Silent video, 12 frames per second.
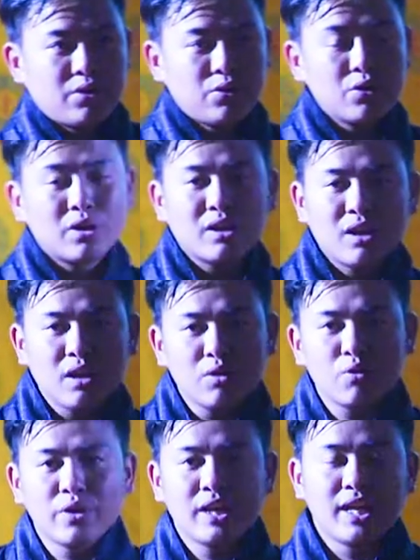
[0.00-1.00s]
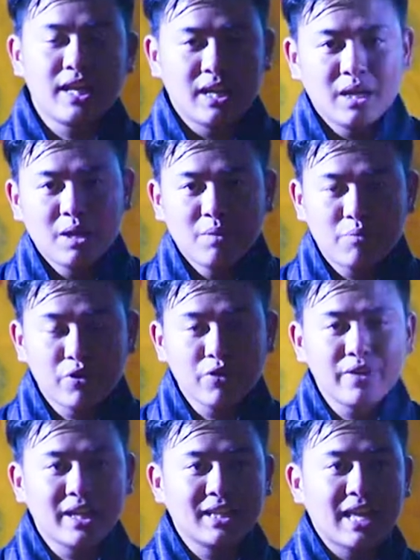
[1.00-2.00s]
you are already
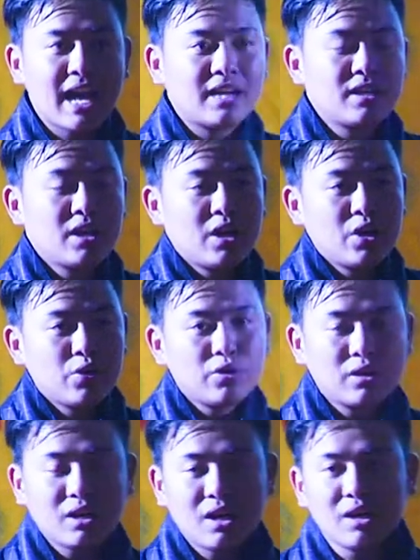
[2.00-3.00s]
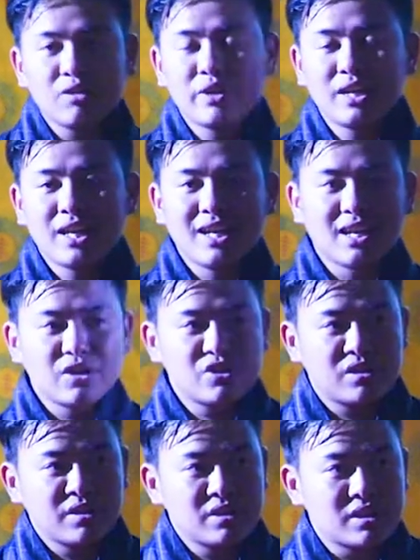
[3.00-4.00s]
proving that you are already in a
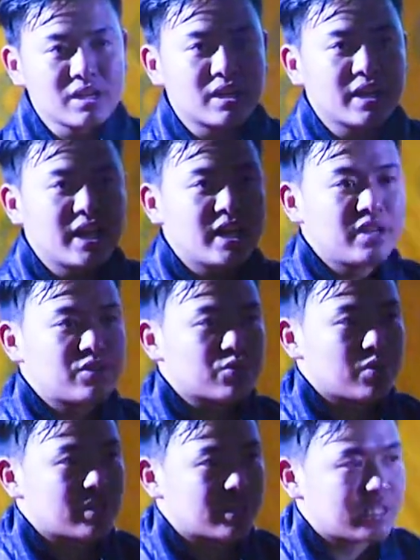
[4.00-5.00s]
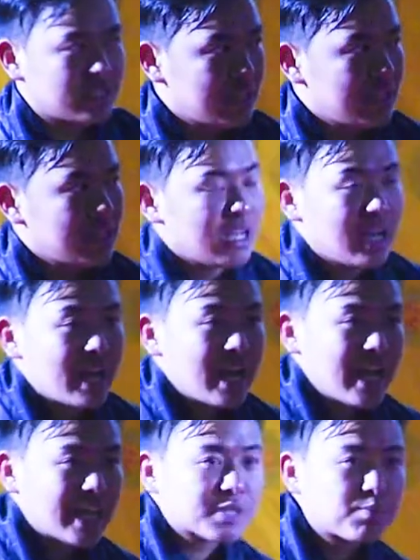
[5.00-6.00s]
journey towards
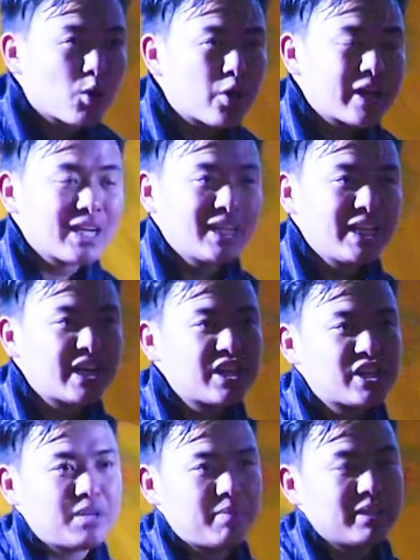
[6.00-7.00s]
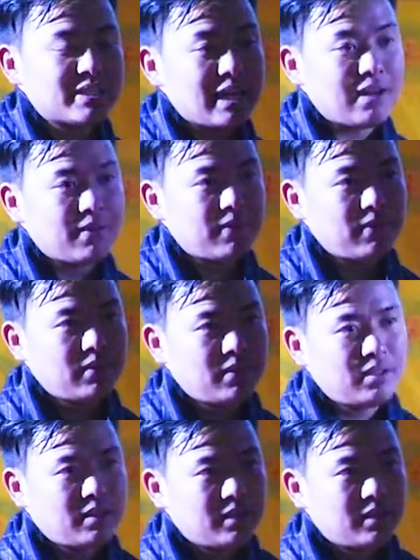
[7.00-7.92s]
exploring leadership in self.